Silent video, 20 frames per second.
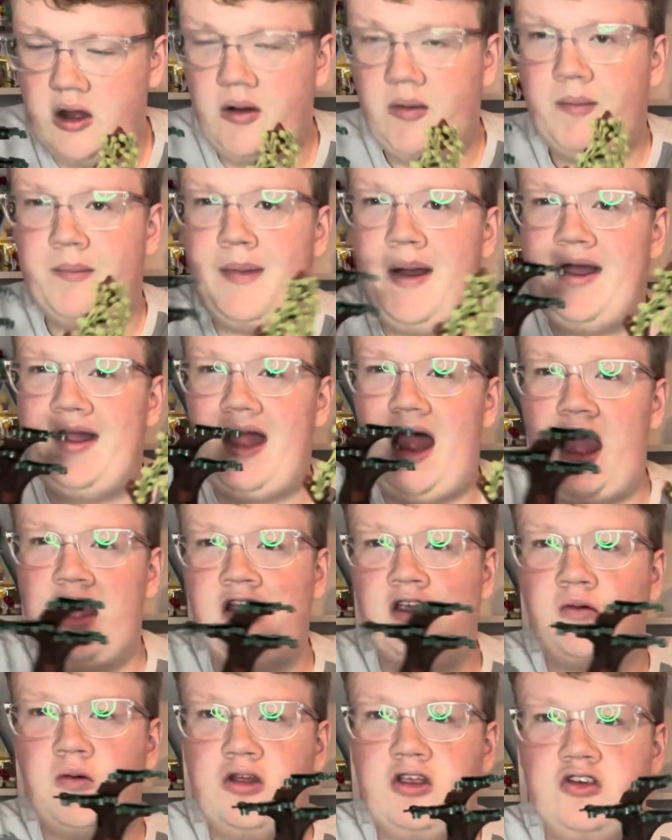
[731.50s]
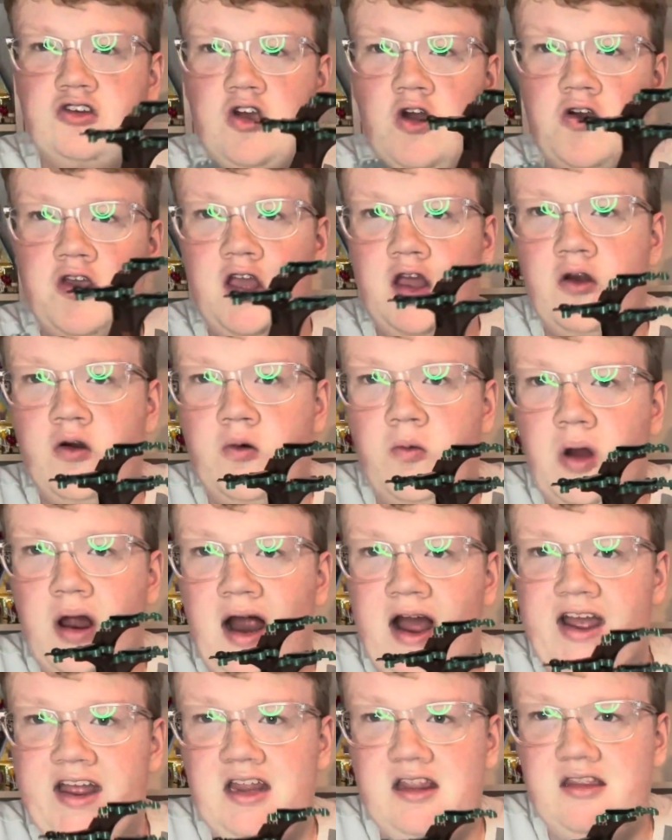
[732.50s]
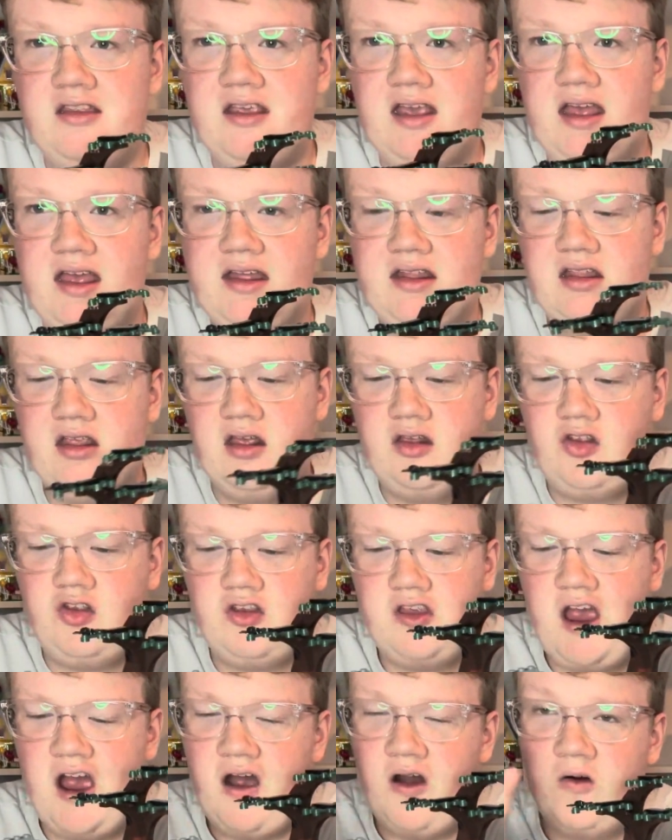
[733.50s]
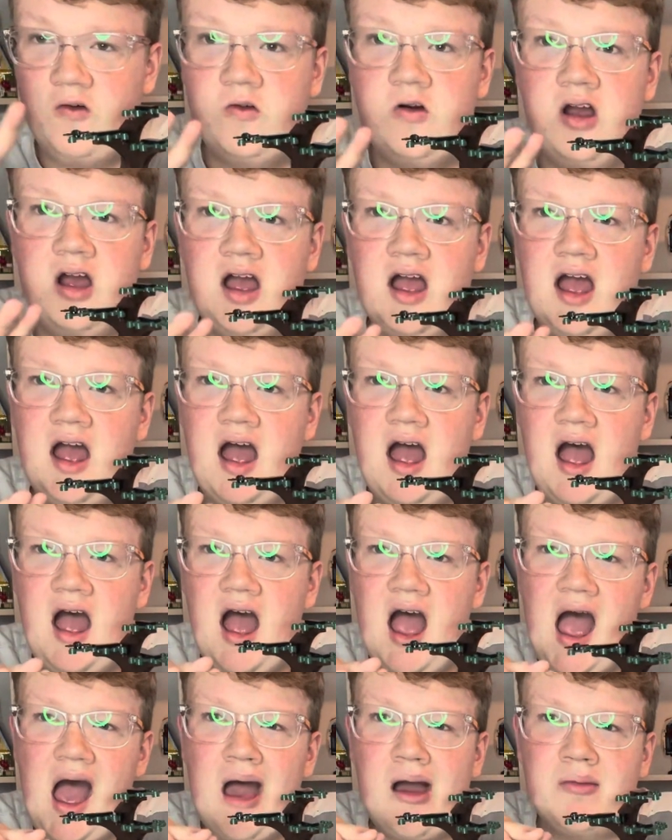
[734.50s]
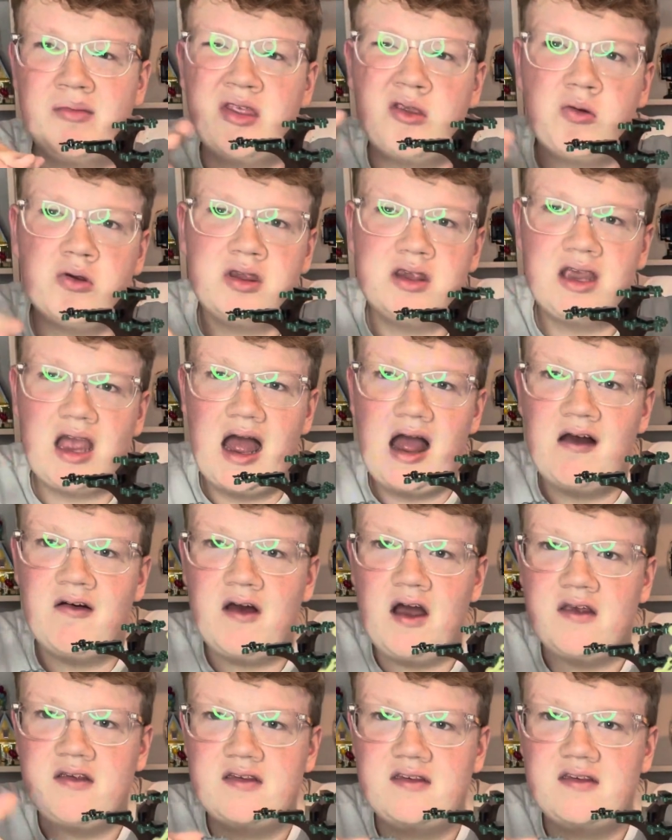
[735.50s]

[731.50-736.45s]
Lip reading: but I just want to show you what I did. So this was kind of a